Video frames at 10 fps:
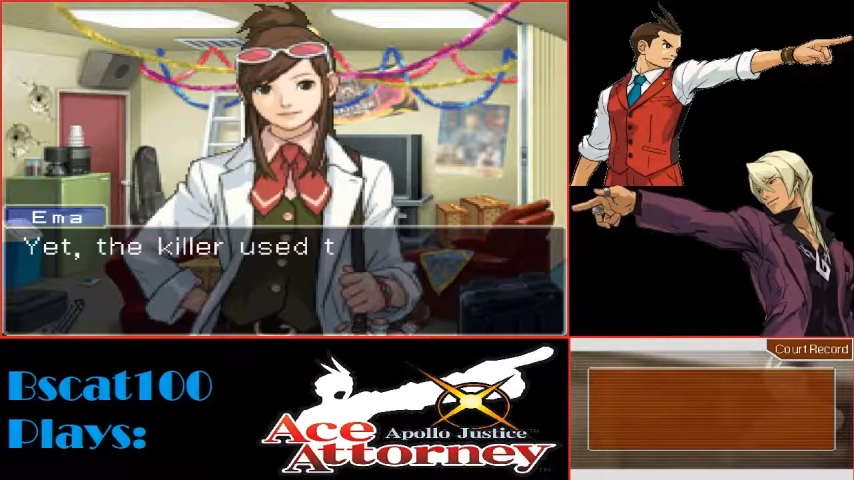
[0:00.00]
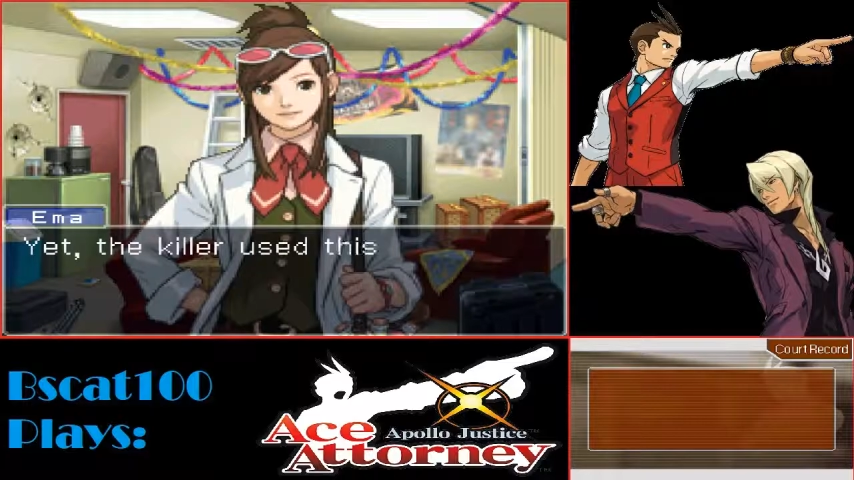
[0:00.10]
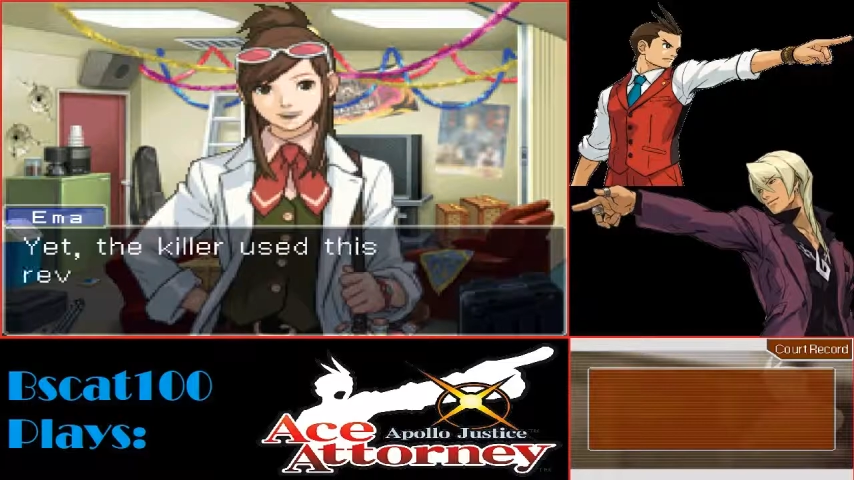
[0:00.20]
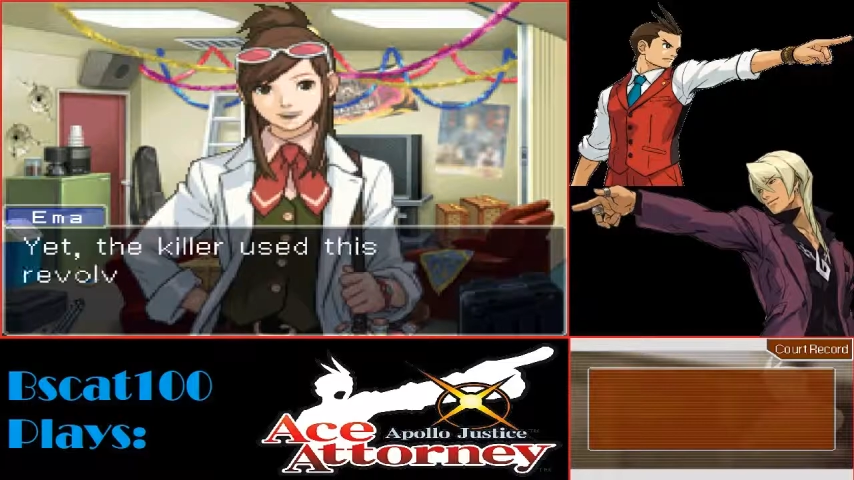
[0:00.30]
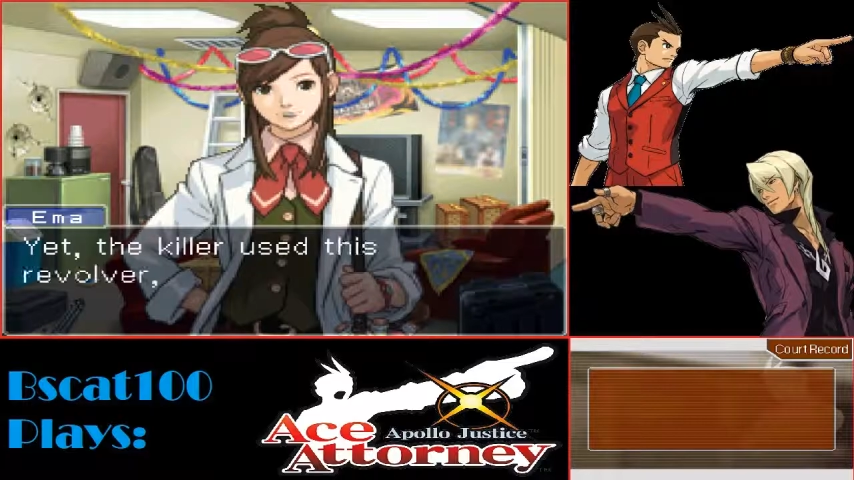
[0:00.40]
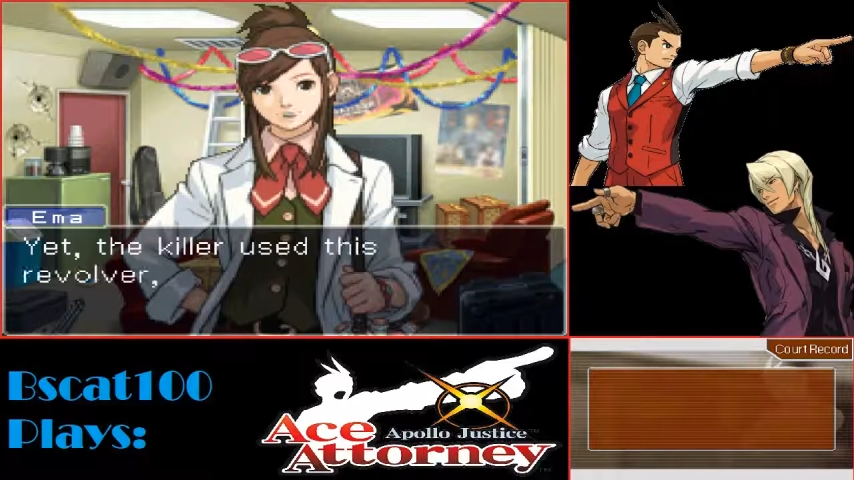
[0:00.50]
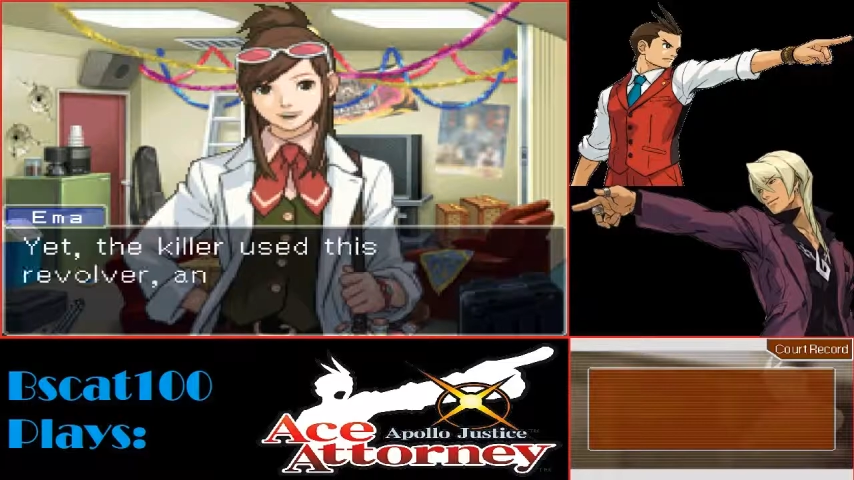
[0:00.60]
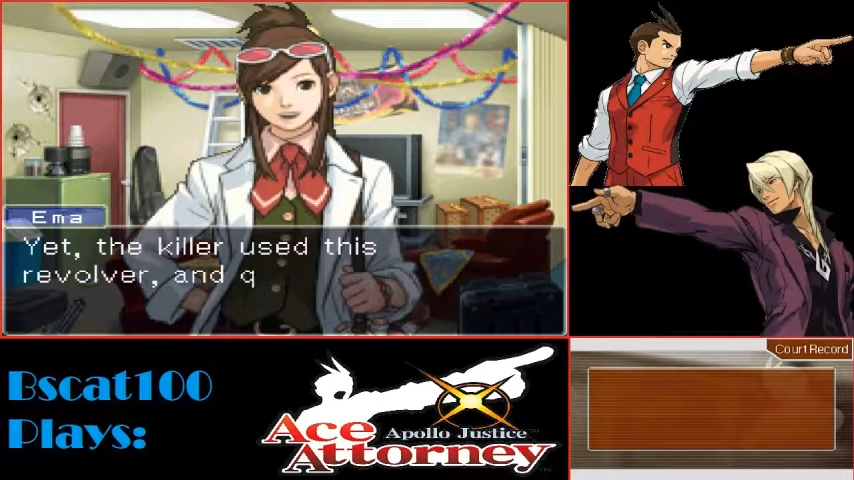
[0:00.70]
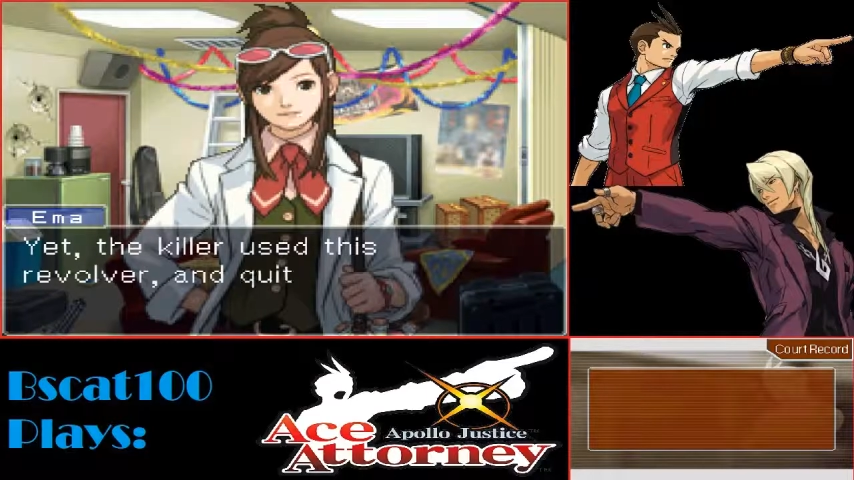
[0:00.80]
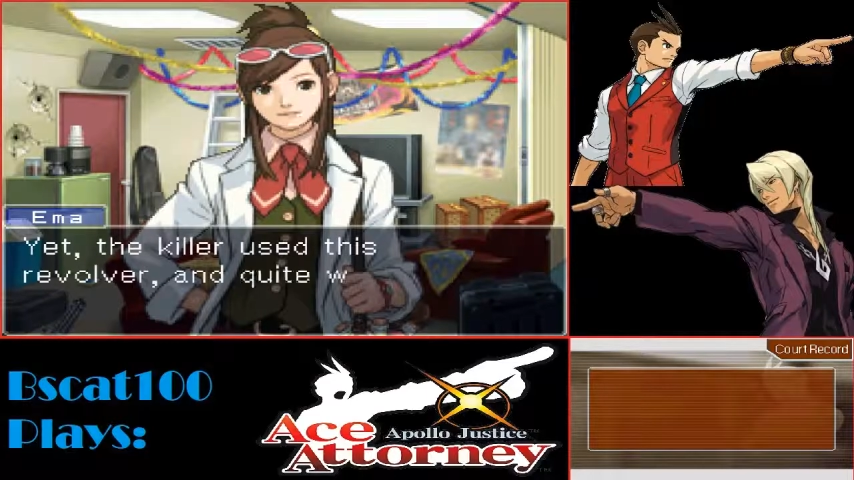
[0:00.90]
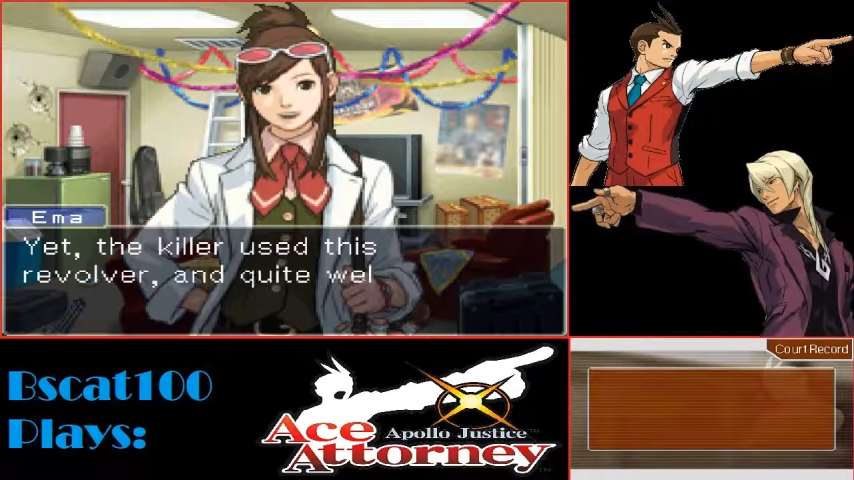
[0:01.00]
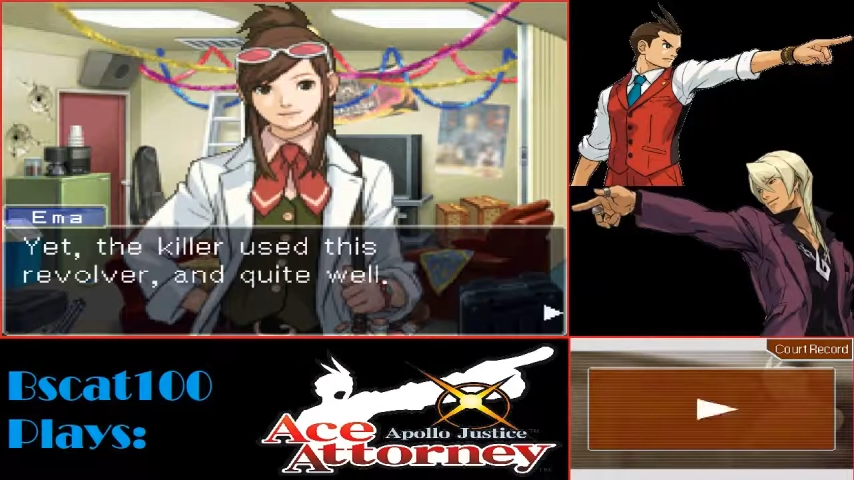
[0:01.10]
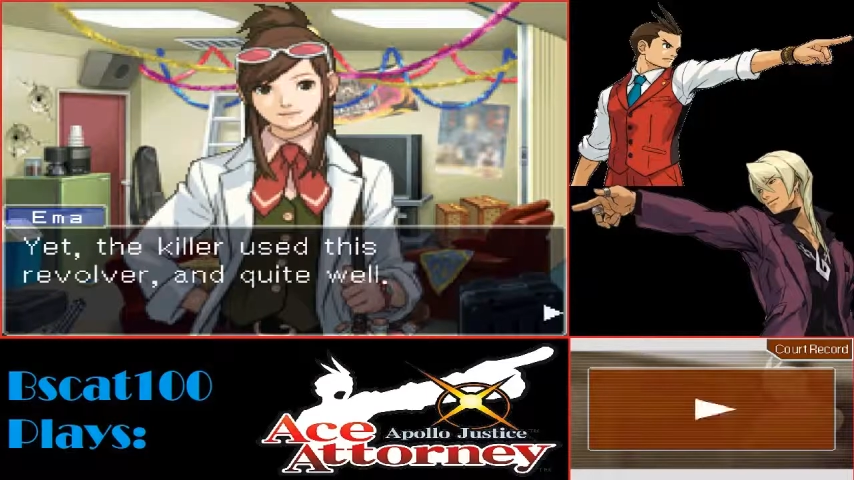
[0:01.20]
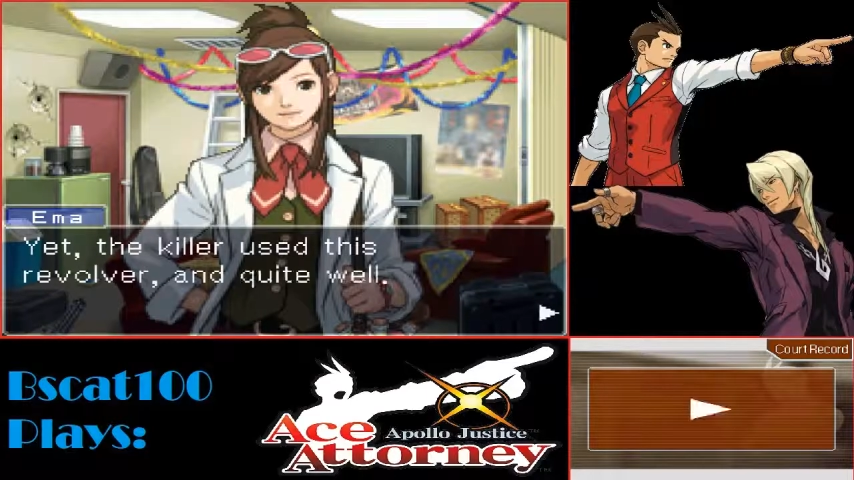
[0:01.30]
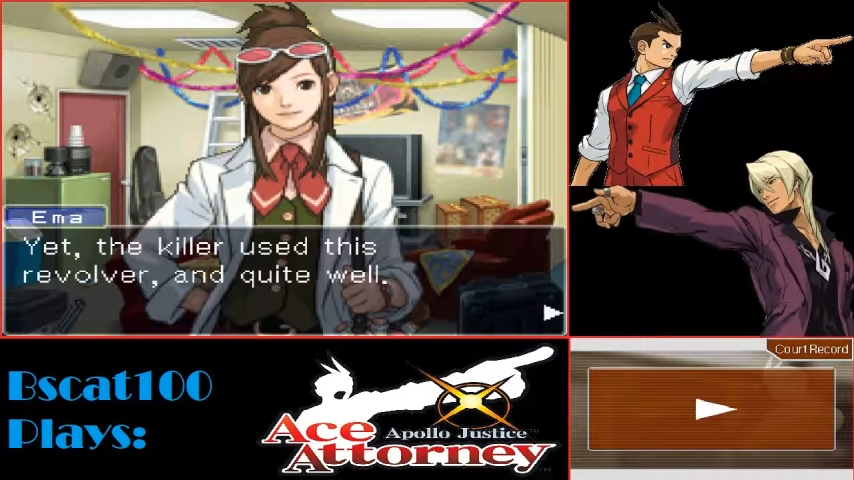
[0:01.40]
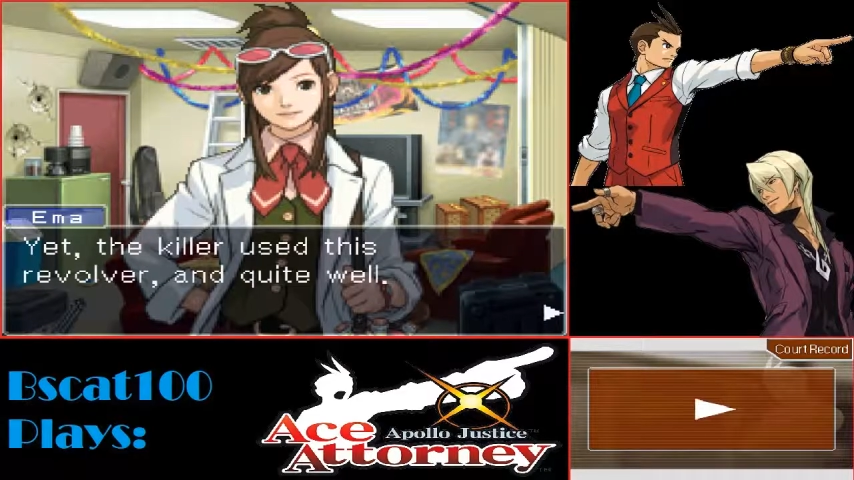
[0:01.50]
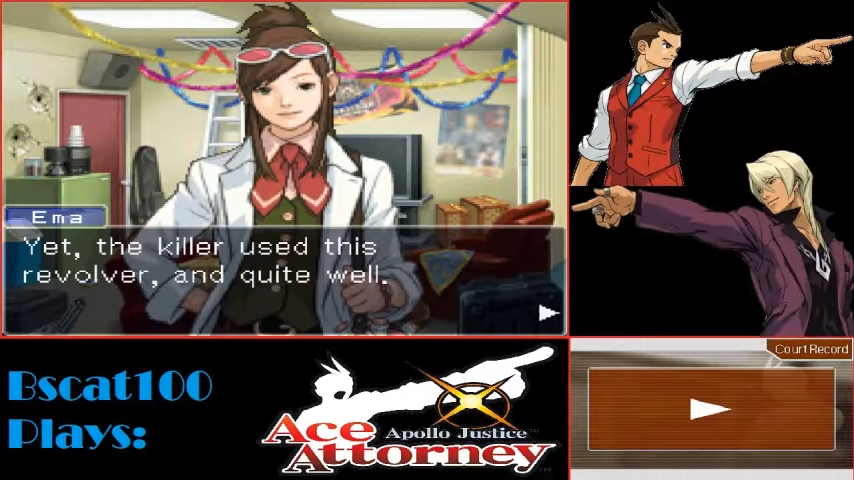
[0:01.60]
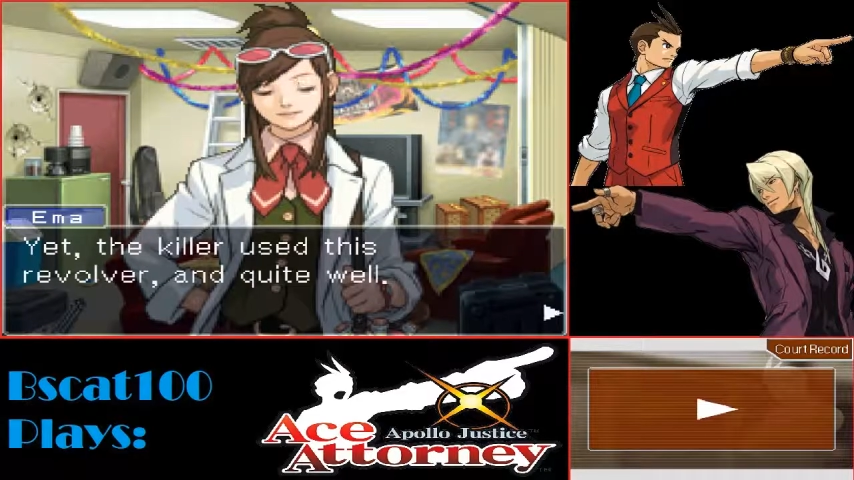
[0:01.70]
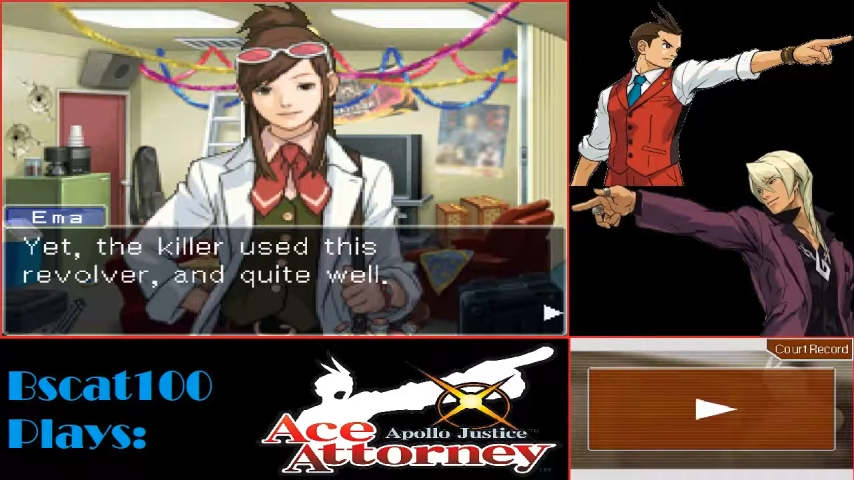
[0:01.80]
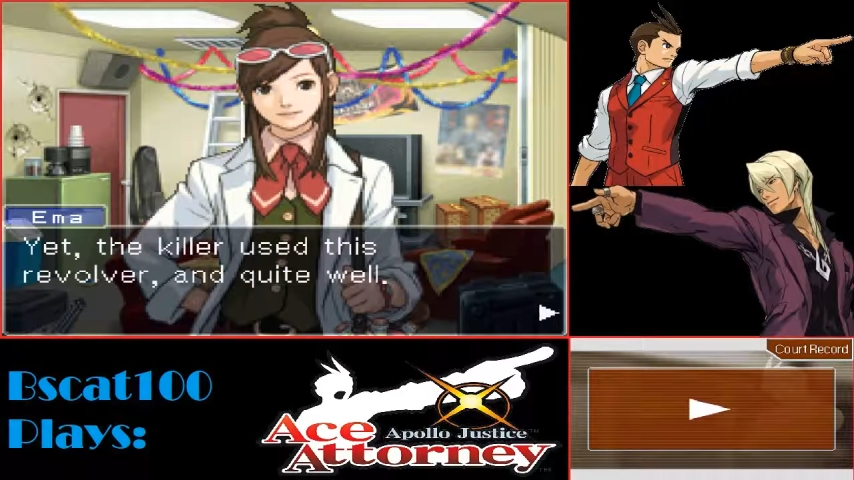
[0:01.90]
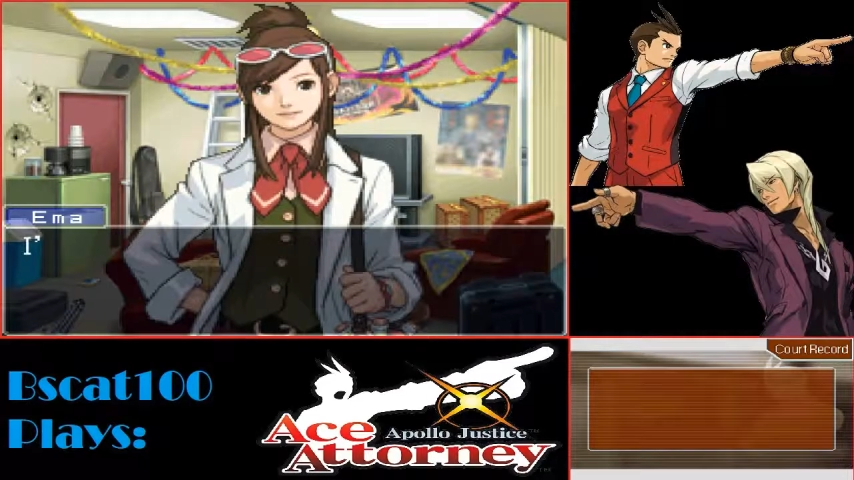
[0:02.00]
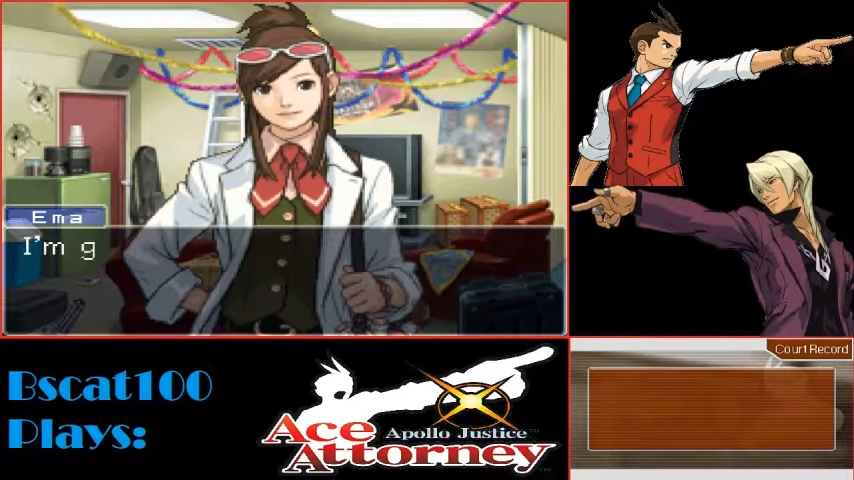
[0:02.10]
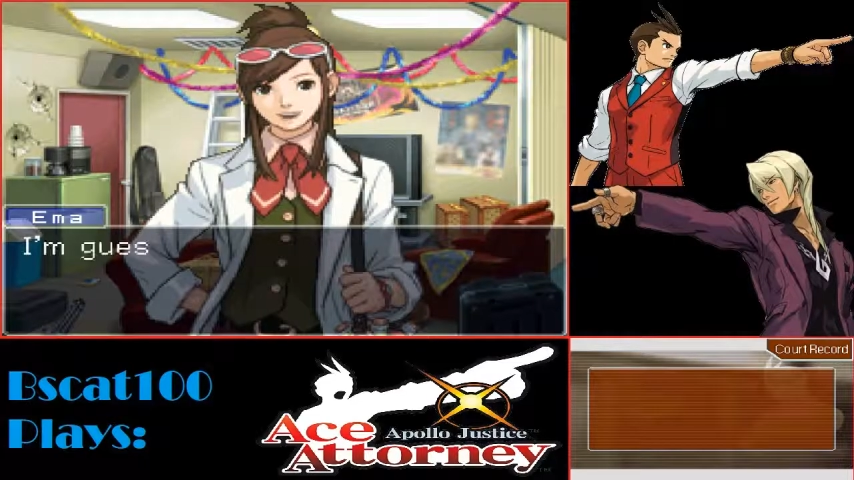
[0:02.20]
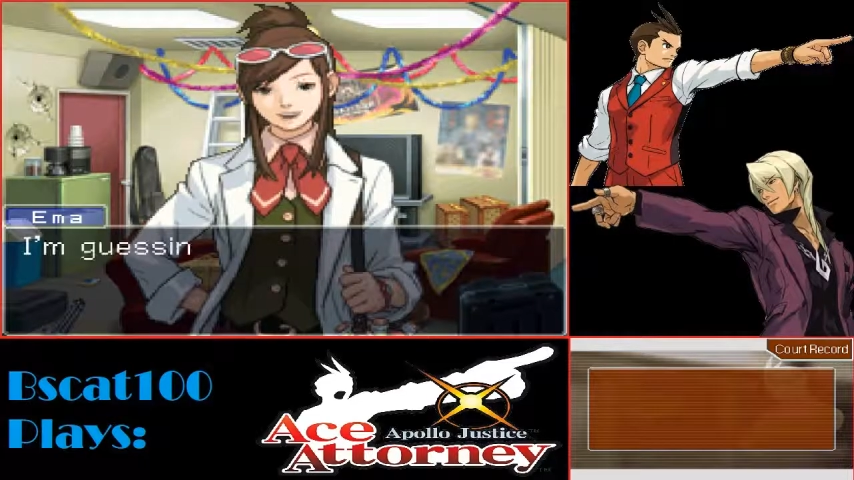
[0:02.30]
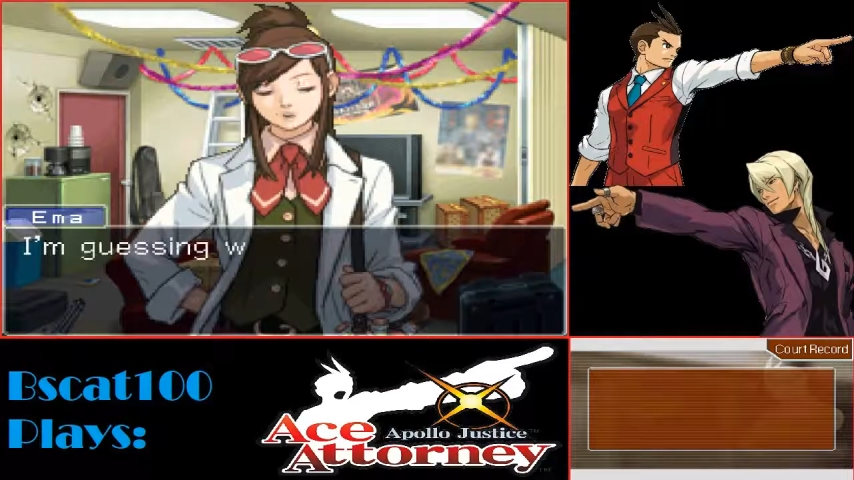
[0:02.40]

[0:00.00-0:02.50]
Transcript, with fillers: Yet the killer used his revolver quite well.